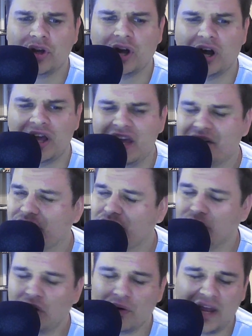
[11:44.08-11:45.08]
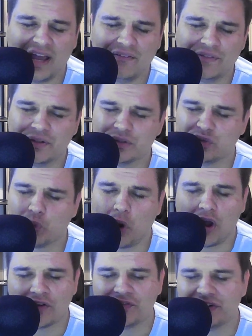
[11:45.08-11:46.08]
If you don't have those
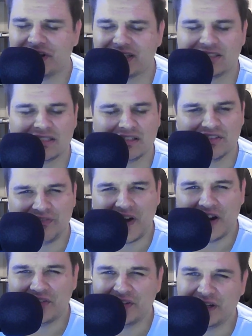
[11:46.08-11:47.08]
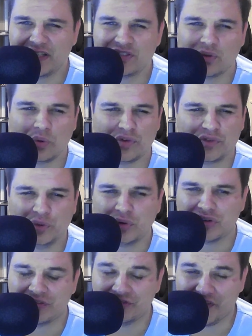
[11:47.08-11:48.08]
Water Vanessa and the Fire Vanessa, or if you want to
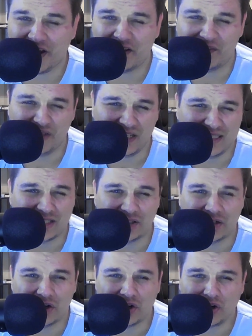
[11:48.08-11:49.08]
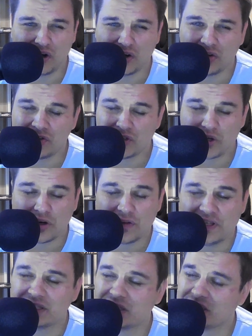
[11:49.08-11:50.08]
run Fire Vanessa and Earth
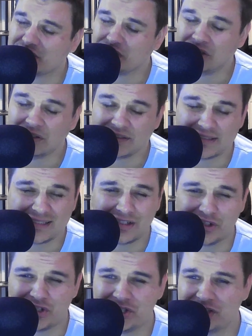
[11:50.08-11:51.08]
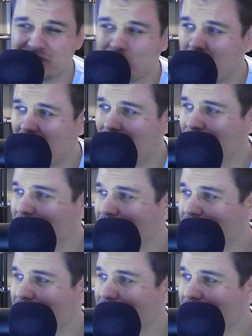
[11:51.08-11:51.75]
Charlotte, that's a good synergy as well.